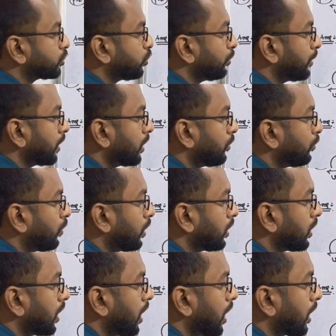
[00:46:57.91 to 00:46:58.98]
So omega 1
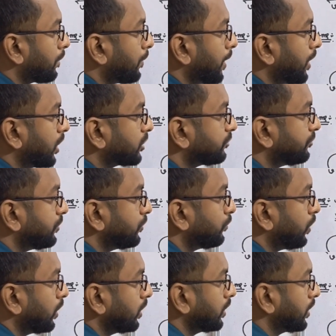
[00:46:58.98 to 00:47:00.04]
r minus
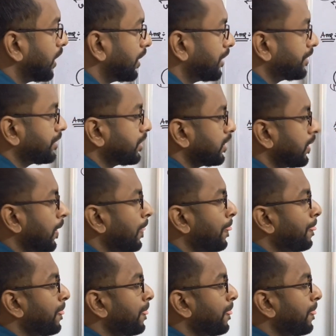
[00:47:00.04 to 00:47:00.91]
v1, that is the